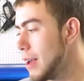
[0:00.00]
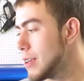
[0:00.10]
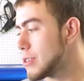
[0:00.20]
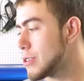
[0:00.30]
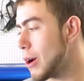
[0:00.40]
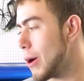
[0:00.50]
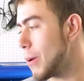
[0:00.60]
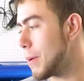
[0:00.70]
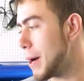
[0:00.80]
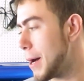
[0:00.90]

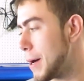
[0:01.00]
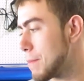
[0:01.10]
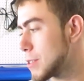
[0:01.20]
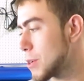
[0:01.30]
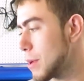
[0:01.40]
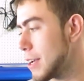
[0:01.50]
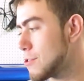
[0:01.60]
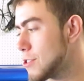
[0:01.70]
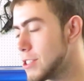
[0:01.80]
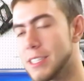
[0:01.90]
so it's gonna be
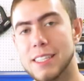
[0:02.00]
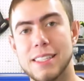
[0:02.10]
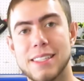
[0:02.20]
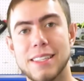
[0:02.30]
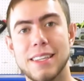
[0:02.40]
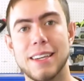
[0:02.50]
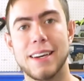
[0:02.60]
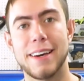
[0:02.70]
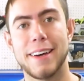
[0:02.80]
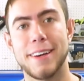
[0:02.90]
interesting to see
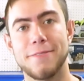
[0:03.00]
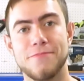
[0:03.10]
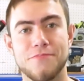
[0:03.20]
how